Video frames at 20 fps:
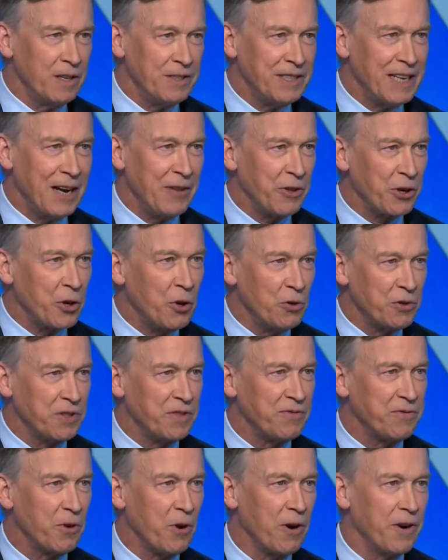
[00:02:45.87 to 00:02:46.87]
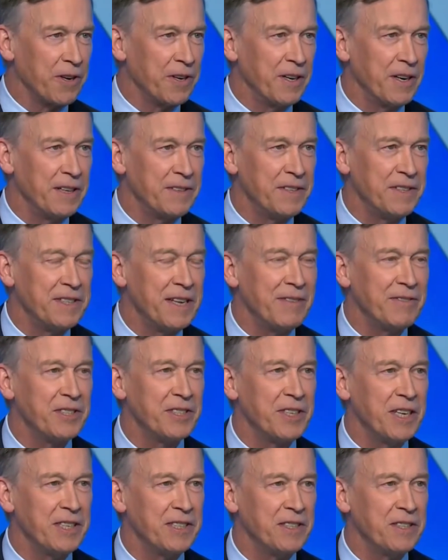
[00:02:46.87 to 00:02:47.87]
down the coast of Florida at the
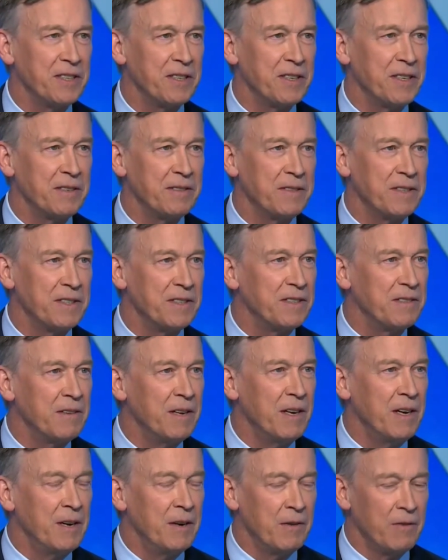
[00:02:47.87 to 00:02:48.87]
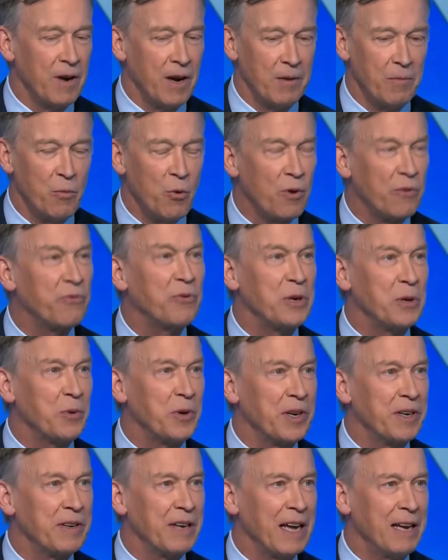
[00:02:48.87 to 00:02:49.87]
devastation that these more
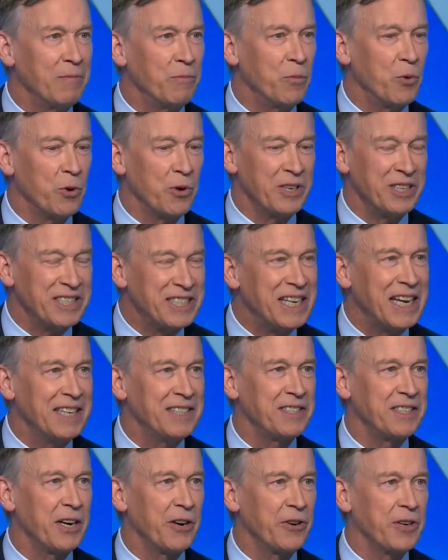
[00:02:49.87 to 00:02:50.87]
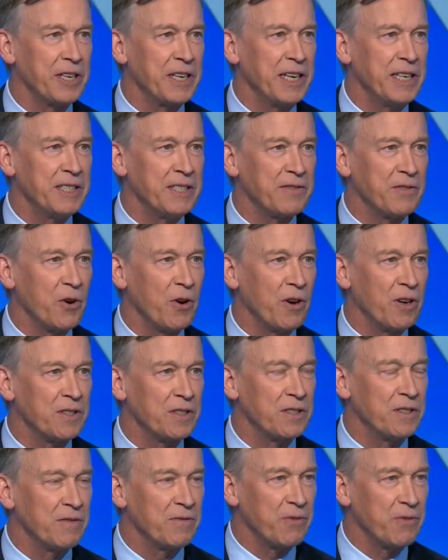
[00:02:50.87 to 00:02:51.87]
frequent and more intense hurricanes have caused to